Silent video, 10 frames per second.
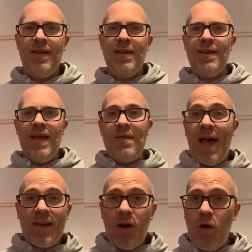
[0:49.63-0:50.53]
In
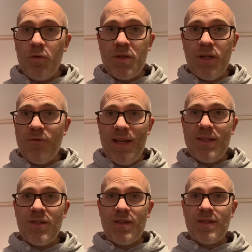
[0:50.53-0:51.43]
that culture,
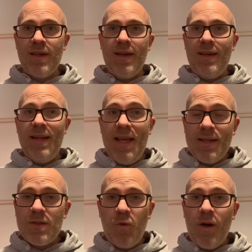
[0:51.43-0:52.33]
religious
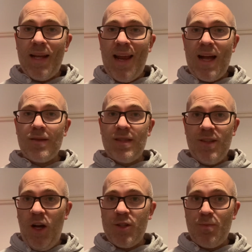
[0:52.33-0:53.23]
leaders weren't allowed to
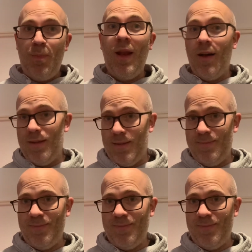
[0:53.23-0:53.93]
touch blood,